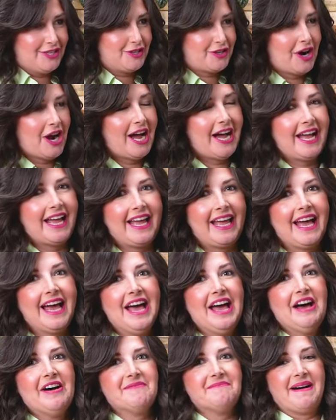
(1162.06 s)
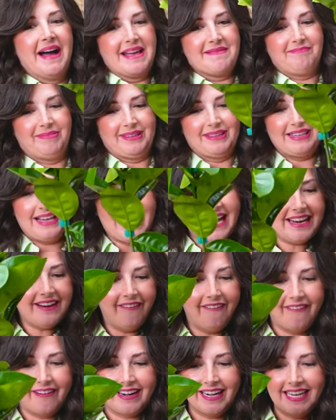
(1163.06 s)
to try my blood
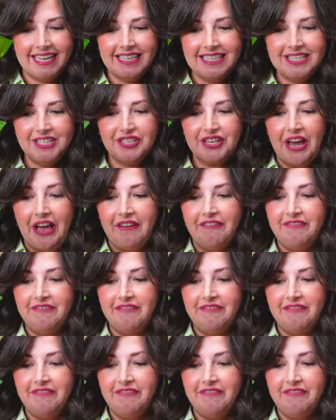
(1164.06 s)
orange